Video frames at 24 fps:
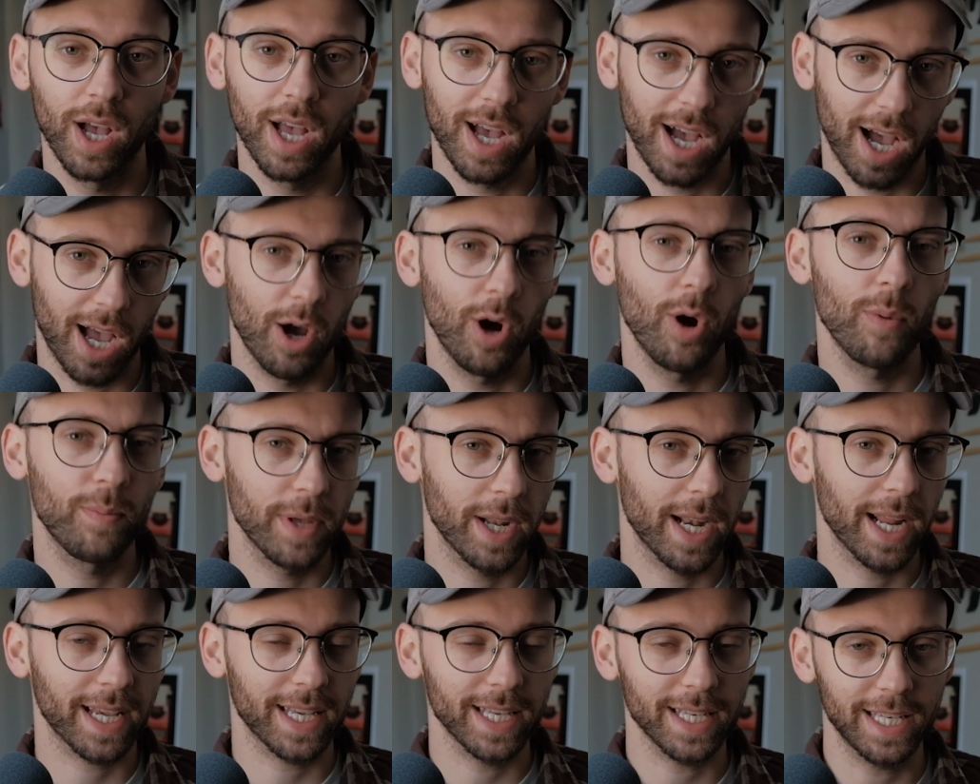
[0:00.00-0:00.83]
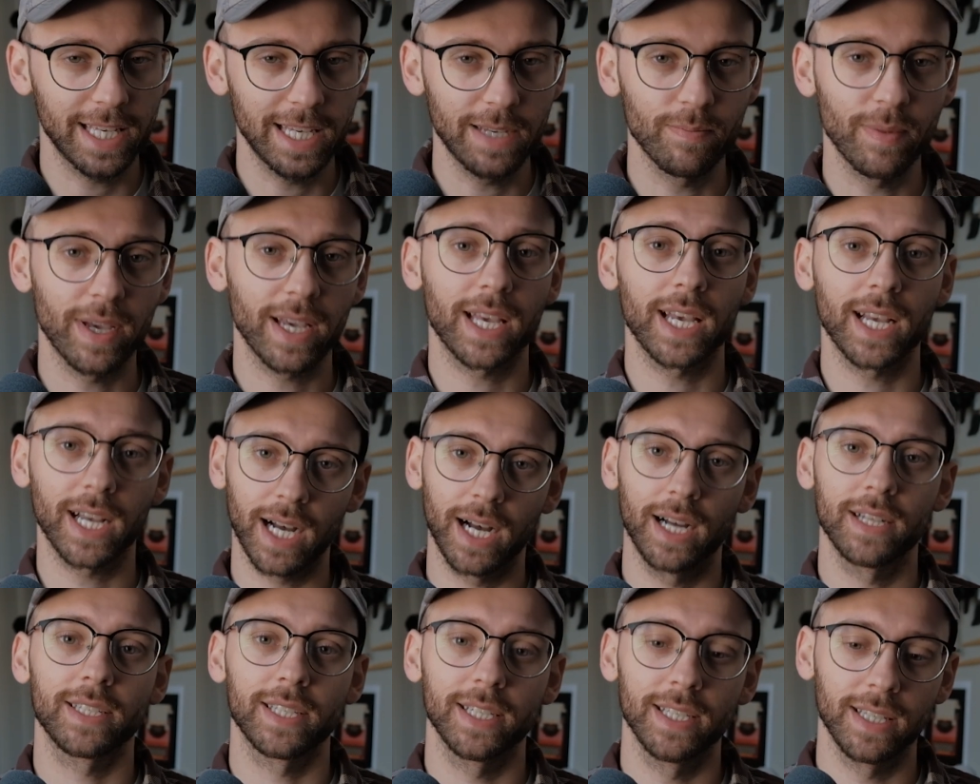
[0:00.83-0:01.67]
I hope that I can keep making
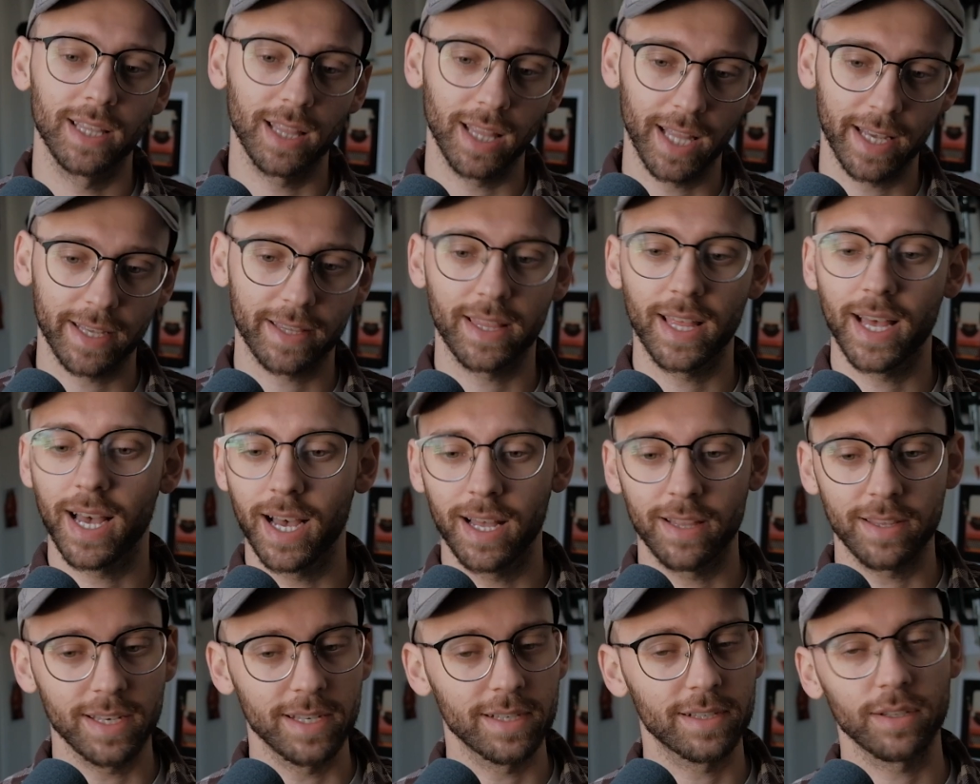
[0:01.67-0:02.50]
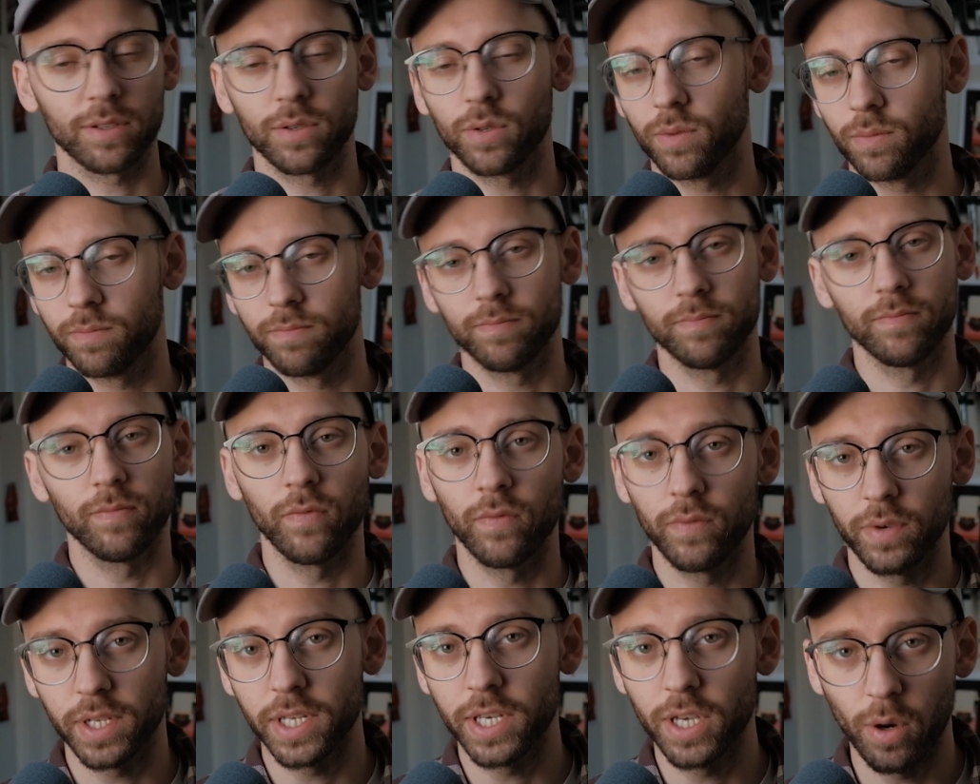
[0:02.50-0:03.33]
content like that, these little
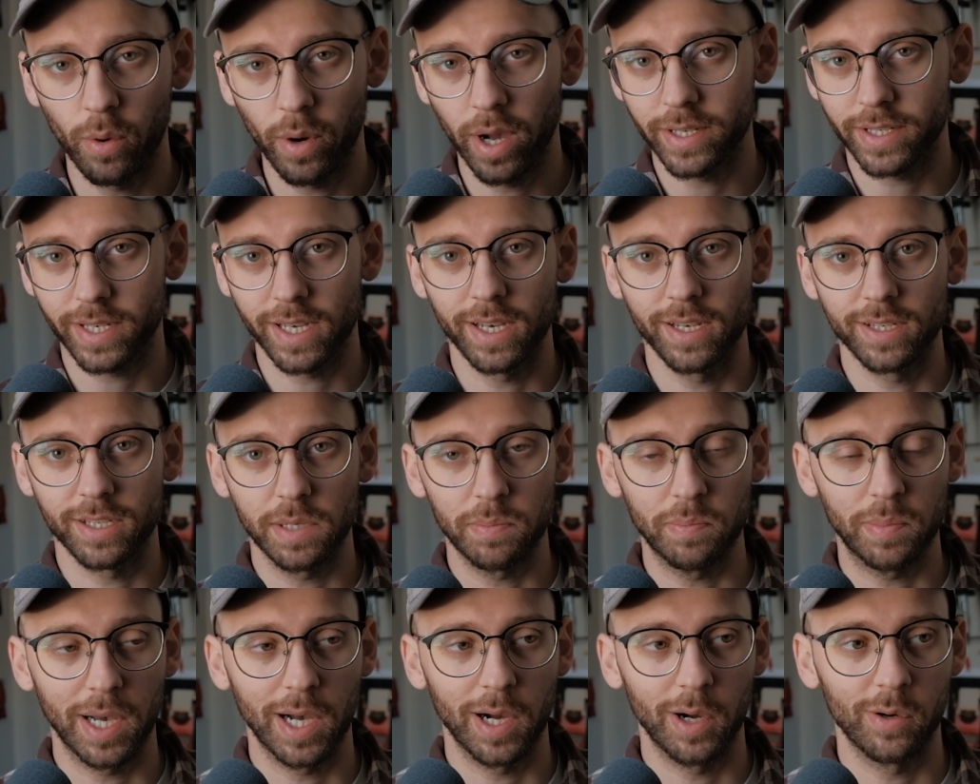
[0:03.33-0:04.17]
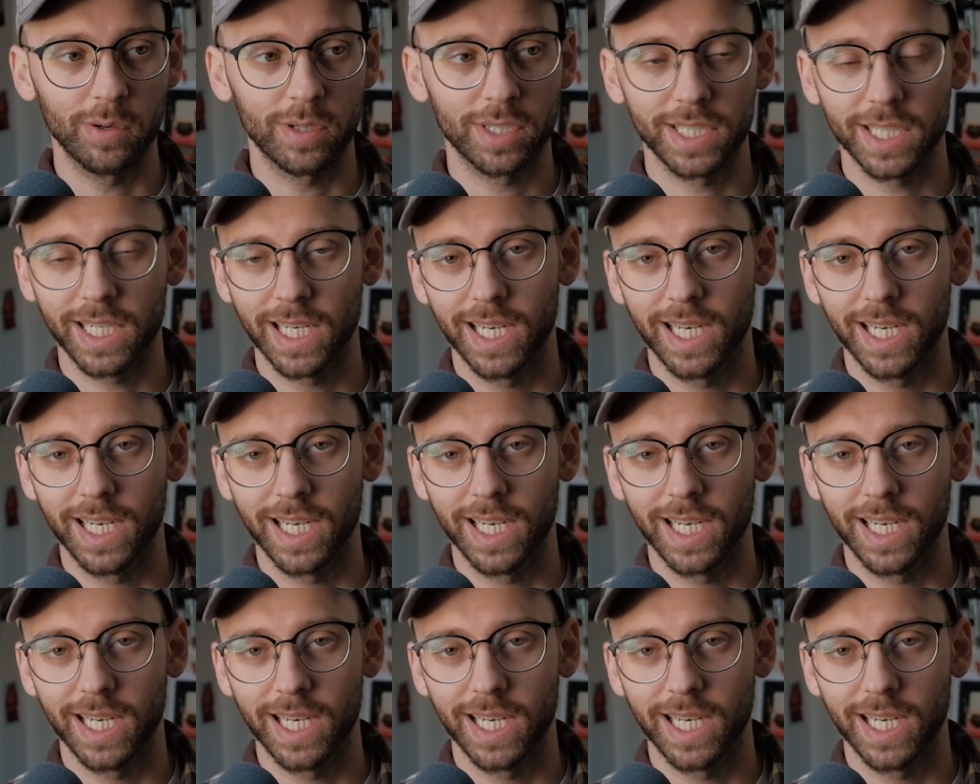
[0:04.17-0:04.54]
video essays about